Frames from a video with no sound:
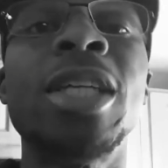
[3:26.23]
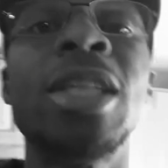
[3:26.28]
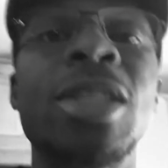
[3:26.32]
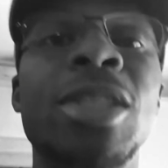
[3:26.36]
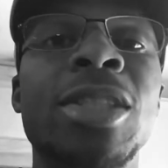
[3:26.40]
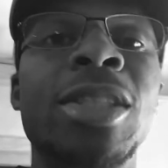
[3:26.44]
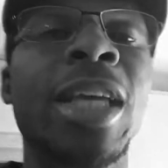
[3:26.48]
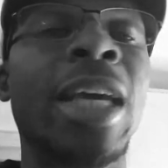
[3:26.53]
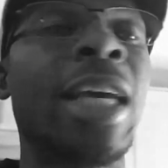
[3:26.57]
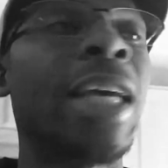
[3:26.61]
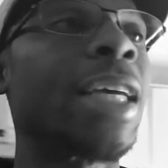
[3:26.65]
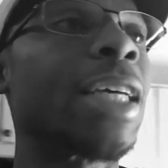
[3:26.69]
this
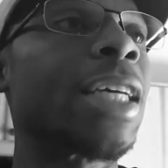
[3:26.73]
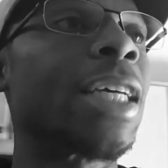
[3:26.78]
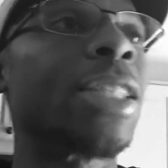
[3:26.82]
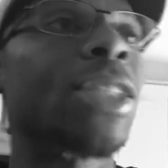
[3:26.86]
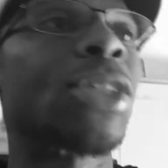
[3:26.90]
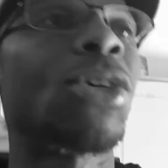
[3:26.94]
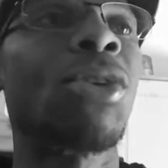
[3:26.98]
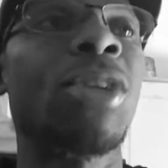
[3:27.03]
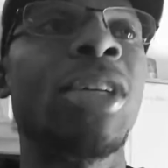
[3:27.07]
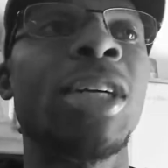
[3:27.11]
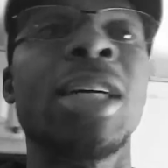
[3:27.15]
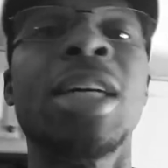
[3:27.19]
thing is
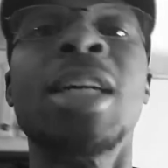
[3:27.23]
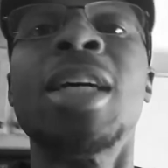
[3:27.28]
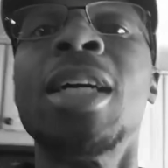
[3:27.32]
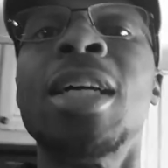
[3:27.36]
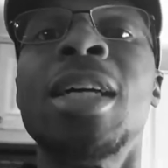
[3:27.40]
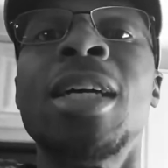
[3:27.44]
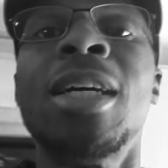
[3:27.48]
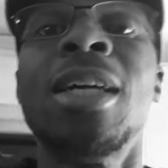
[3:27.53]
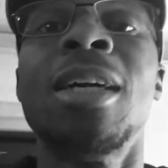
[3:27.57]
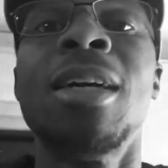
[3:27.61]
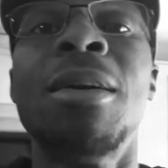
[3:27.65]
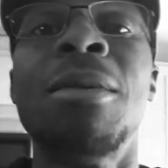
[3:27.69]
gonna
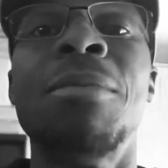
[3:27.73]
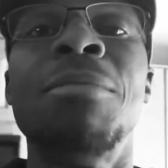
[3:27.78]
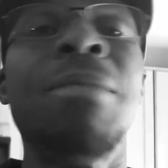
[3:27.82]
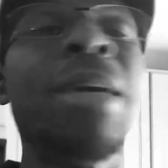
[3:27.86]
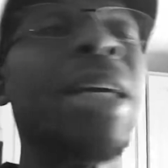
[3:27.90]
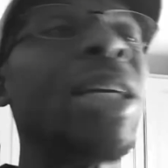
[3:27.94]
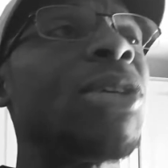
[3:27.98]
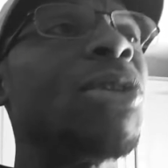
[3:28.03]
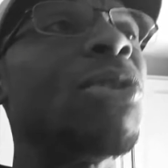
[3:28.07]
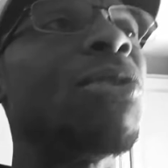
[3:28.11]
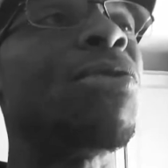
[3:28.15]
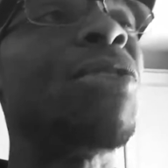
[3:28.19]

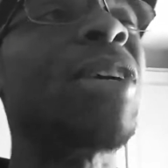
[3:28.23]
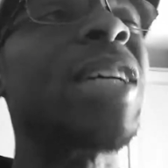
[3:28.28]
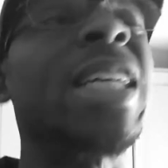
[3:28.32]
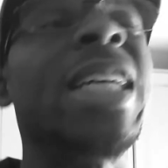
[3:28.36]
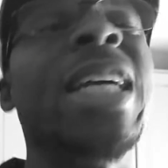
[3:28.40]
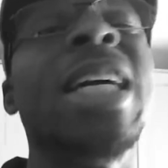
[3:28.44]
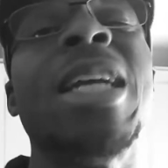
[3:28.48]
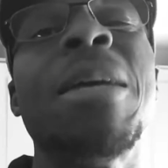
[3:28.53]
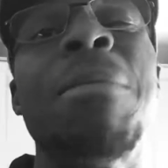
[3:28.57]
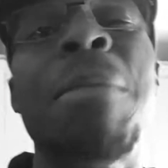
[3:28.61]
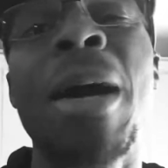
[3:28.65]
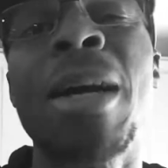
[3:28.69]
make you
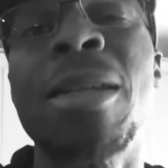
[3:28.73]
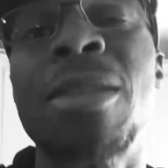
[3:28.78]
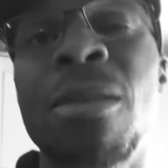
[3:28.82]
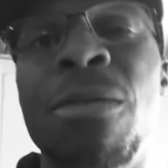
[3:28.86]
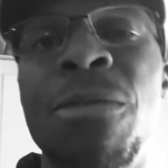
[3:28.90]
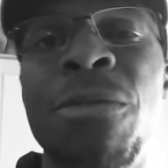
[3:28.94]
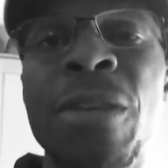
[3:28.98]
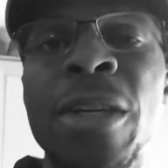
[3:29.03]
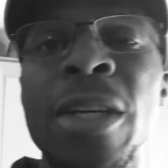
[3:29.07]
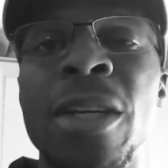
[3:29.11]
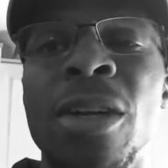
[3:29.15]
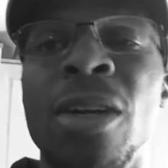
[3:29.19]
forget about the
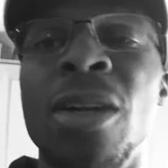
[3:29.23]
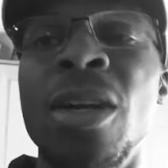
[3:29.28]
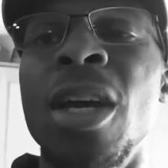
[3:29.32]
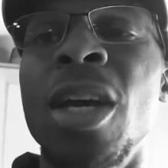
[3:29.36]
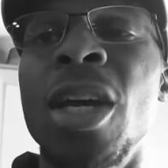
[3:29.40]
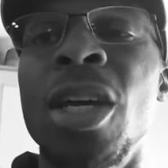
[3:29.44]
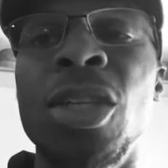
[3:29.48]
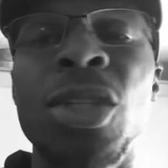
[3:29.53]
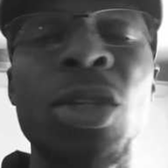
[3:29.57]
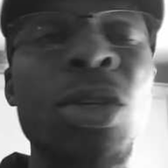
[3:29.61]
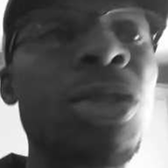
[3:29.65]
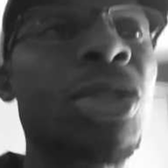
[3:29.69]
fear.
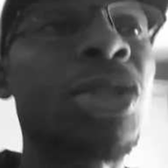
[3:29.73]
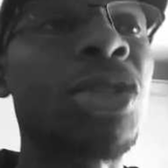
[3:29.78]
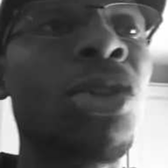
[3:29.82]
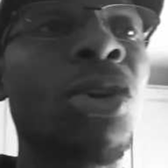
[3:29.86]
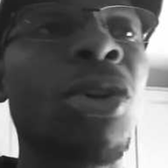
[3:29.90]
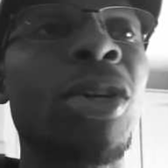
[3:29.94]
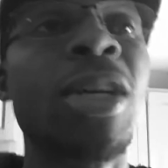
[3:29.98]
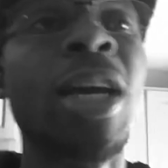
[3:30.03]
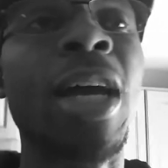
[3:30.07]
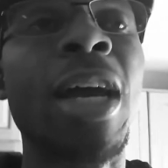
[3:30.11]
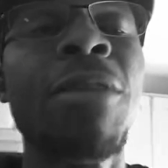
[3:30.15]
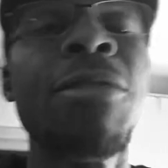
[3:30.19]

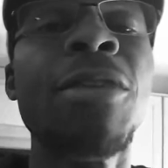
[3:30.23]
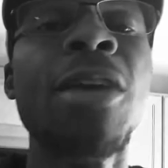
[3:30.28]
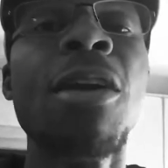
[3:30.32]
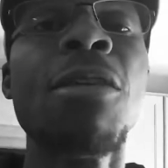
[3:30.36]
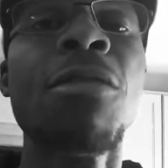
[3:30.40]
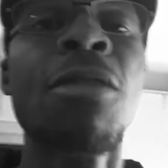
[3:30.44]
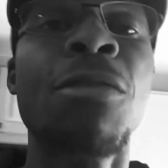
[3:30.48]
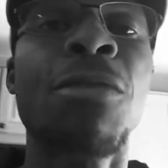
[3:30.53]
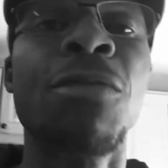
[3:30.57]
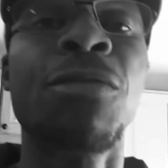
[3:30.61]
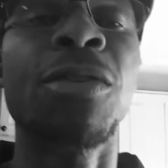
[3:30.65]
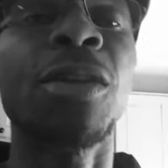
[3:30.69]
Have you
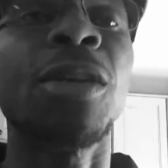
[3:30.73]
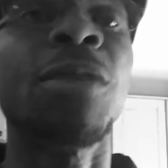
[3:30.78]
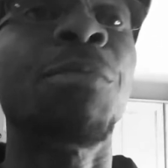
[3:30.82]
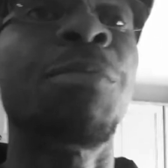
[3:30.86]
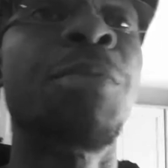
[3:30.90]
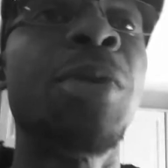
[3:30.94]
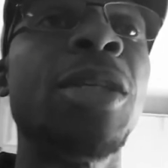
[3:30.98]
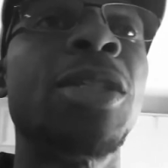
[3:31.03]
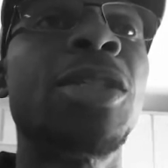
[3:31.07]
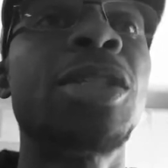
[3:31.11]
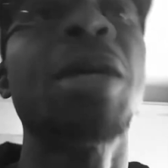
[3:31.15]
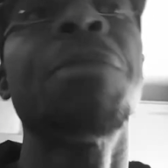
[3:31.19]
ever
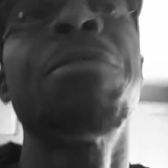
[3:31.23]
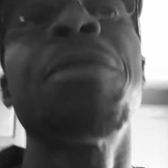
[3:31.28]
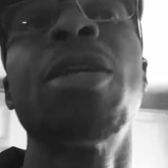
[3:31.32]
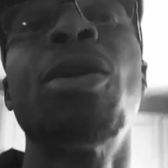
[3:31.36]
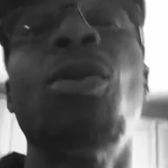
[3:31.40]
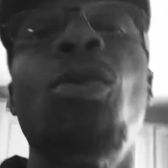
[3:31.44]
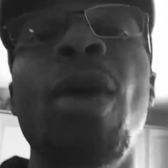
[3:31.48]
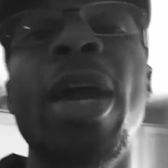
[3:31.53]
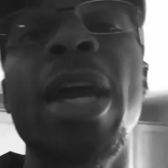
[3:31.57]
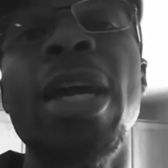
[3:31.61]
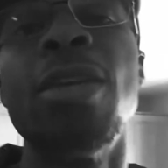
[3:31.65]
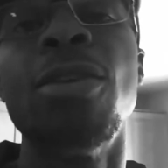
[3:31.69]
put something
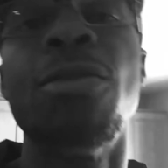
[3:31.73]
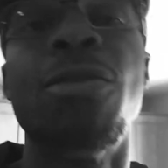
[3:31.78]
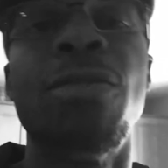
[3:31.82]
away, you